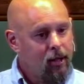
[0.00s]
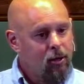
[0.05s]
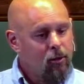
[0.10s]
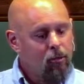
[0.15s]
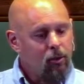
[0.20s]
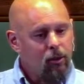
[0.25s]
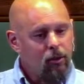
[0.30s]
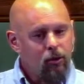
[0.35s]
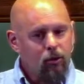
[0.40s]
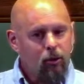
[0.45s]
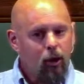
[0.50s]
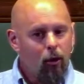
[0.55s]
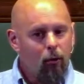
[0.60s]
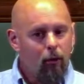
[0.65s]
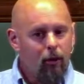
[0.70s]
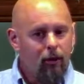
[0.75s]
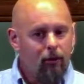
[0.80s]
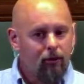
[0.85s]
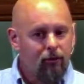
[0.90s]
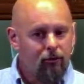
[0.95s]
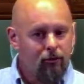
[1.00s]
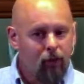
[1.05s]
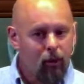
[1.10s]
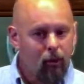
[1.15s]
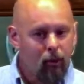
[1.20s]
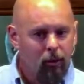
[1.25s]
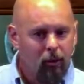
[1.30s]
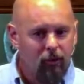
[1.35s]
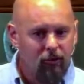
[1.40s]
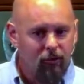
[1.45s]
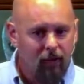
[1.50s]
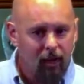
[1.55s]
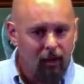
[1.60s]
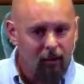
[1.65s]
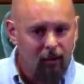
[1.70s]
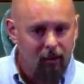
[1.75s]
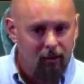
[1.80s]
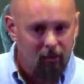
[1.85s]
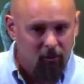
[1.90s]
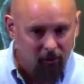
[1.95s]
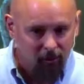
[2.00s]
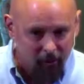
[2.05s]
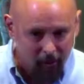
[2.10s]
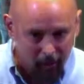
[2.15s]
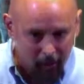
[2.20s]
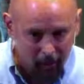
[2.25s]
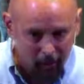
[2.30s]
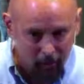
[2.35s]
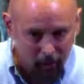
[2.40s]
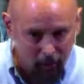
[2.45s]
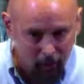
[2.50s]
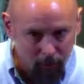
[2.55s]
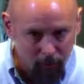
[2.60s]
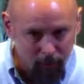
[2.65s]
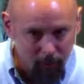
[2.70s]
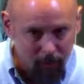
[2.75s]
But no one is focused on themselves.